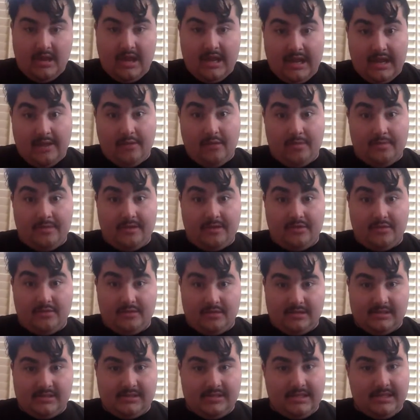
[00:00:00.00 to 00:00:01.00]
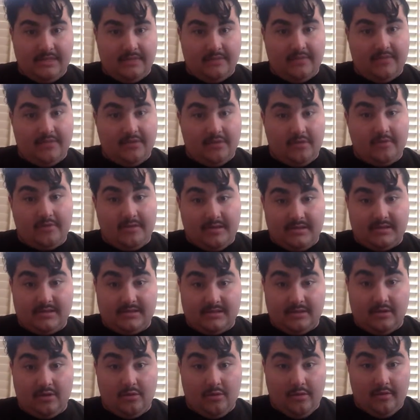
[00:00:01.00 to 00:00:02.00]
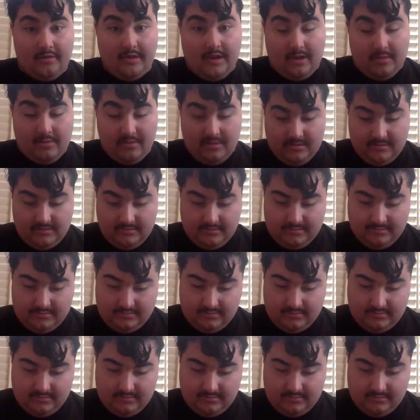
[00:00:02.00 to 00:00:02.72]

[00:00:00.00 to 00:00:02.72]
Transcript: I will be doing a CD review of this. Don't worry, I will.